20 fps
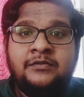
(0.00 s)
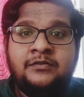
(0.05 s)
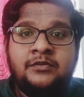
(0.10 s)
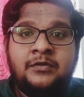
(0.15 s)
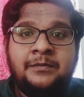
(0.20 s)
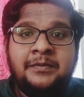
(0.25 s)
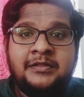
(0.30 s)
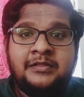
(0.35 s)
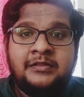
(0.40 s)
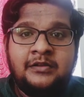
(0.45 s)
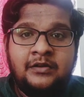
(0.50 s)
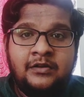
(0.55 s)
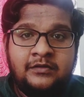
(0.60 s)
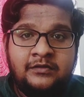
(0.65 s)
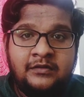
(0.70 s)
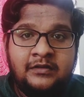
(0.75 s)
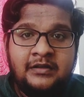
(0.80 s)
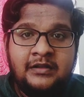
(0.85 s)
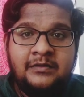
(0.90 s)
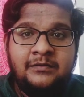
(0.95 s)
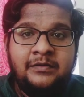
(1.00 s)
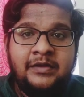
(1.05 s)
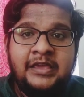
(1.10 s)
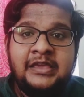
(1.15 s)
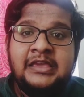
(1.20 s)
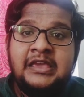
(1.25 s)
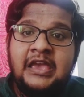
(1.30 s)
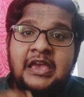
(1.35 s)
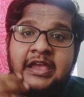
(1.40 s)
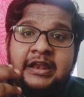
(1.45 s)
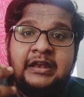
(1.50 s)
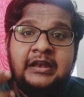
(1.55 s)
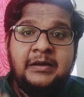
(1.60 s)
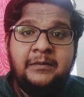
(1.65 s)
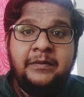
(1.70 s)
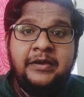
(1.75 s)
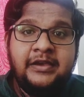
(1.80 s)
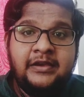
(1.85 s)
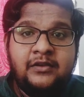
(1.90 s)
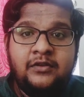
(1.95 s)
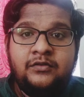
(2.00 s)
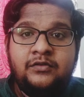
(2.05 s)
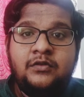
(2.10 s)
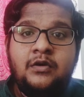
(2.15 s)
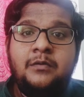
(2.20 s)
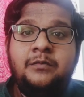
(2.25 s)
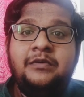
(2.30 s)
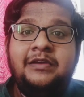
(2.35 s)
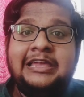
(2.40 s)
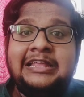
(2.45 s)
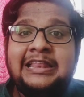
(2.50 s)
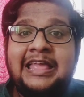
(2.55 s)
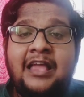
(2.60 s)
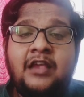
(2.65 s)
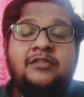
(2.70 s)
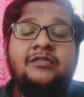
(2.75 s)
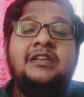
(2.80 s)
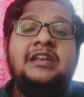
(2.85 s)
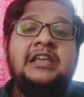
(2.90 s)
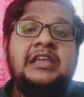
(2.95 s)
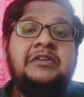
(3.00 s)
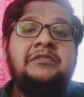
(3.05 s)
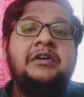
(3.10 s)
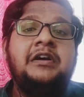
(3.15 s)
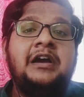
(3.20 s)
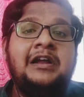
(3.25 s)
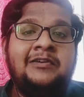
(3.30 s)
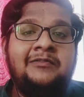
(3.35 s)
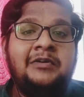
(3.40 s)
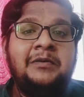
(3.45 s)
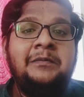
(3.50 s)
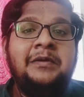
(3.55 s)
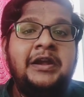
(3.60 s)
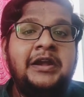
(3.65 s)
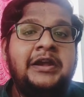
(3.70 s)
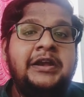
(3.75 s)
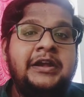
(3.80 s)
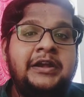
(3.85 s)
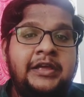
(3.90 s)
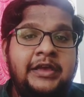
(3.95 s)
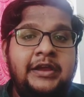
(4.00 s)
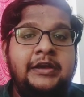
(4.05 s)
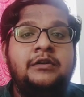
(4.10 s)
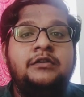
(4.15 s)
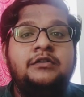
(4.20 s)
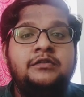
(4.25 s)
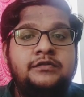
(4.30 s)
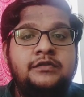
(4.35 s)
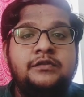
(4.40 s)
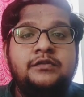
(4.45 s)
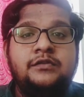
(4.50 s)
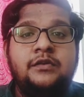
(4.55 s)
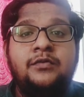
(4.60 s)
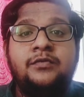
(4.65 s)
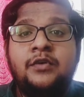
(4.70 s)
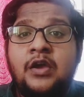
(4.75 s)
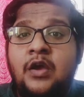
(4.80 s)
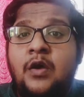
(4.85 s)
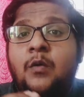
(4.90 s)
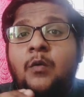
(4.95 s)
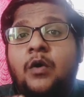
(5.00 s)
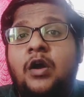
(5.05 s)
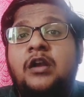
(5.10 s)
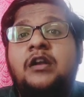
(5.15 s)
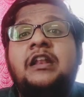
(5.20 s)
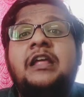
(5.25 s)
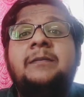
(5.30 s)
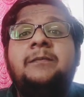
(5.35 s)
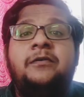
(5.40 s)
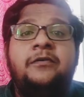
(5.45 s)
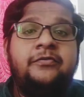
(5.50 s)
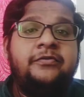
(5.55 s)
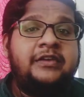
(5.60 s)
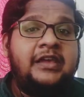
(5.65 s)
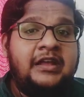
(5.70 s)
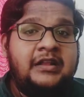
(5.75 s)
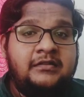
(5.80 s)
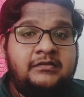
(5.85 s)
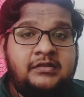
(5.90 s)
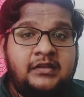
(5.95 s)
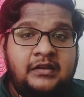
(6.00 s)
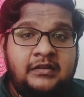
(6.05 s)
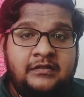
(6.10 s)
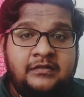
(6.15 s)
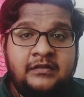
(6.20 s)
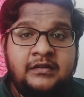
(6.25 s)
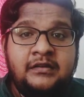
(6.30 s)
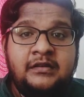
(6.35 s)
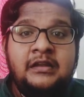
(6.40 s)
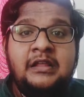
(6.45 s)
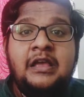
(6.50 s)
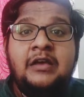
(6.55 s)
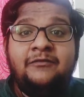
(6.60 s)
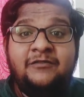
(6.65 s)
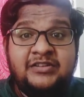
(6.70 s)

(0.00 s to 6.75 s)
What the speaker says: histopathological way in a microscope, we can actually give a confirmatory diagnosis of what type of cancer is it.